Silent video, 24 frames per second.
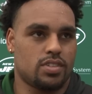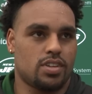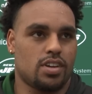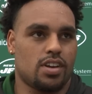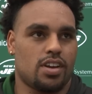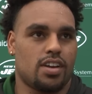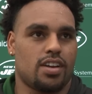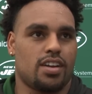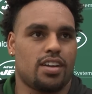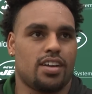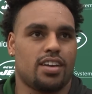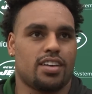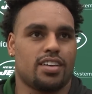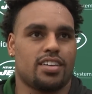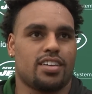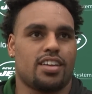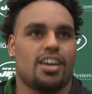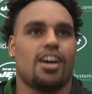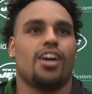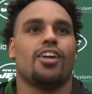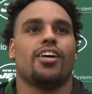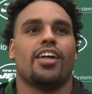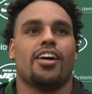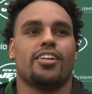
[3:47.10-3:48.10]
Hard Knocks?
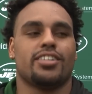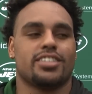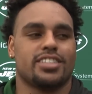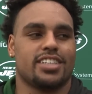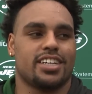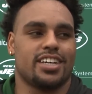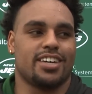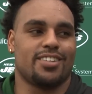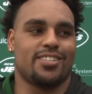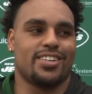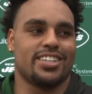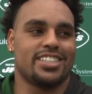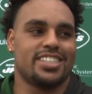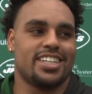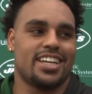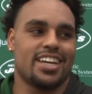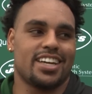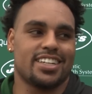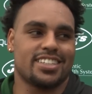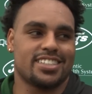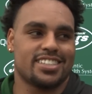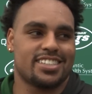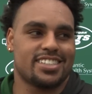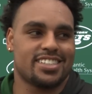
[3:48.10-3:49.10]
Oh, that was one
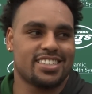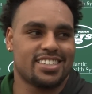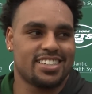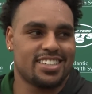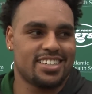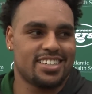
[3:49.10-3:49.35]
Jets.